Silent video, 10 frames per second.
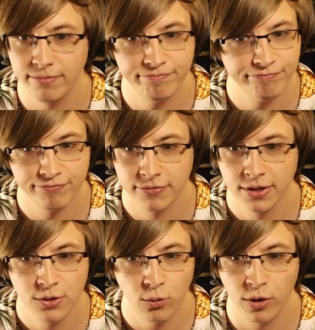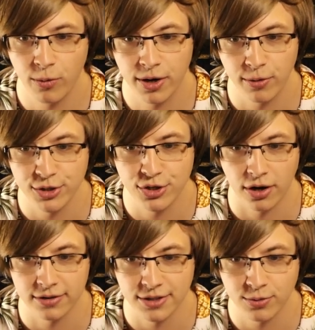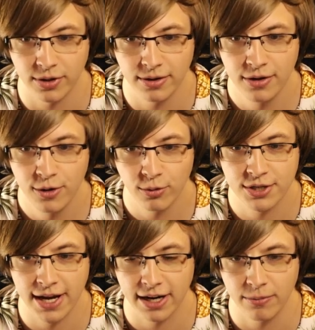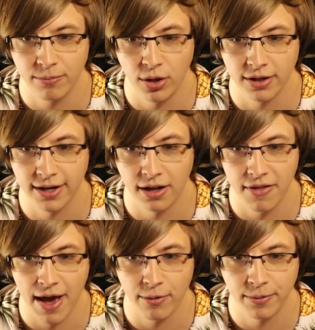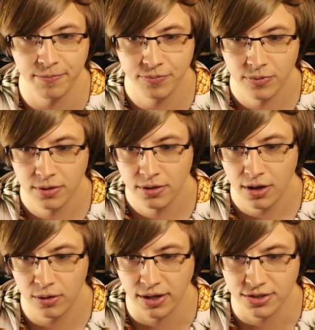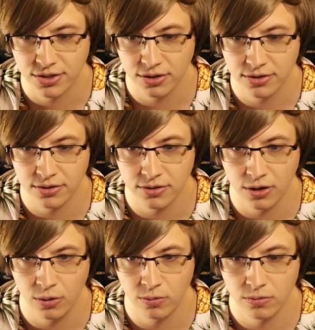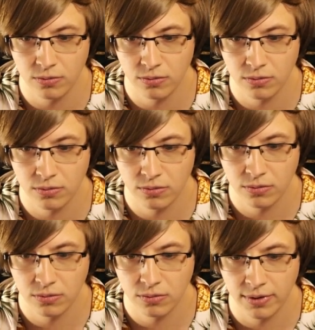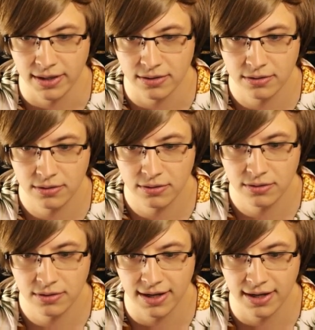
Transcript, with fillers: We're, we're gonna restart this one. We're taking a mulligan on that one. Okay, start, nope. Oh. Wait. Yeah,